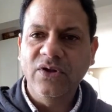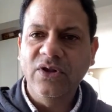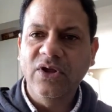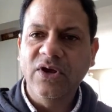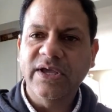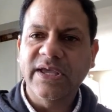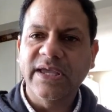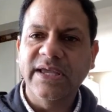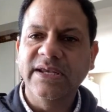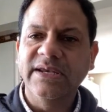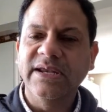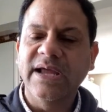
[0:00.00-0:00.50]

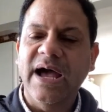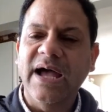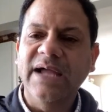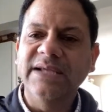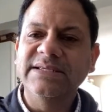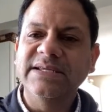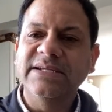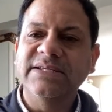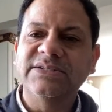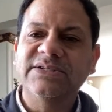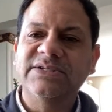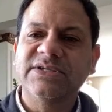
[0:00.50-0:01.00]
looking, I
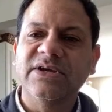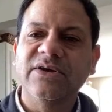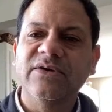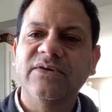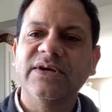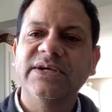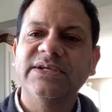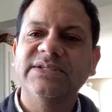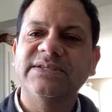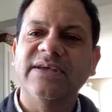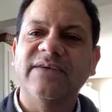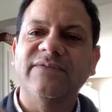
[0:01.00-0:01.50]
did a
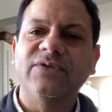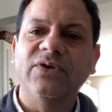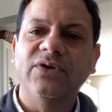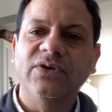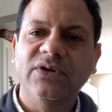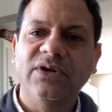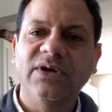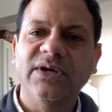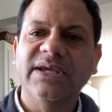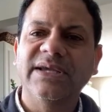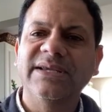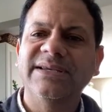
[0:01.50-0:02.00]
series, if you're
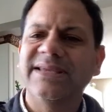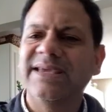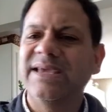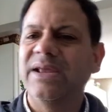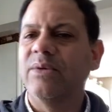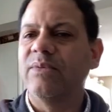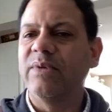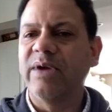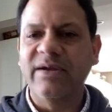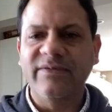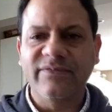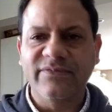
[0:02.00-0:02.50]
looking to get
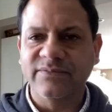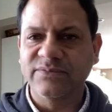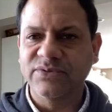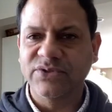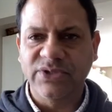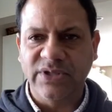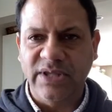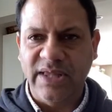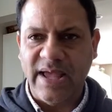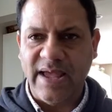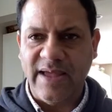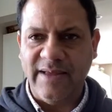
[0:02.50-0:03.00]
away from
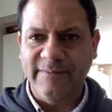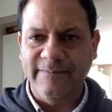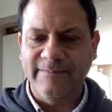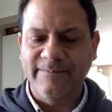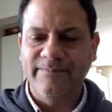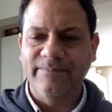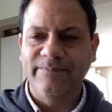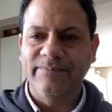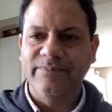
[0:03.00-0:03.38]
Gillette,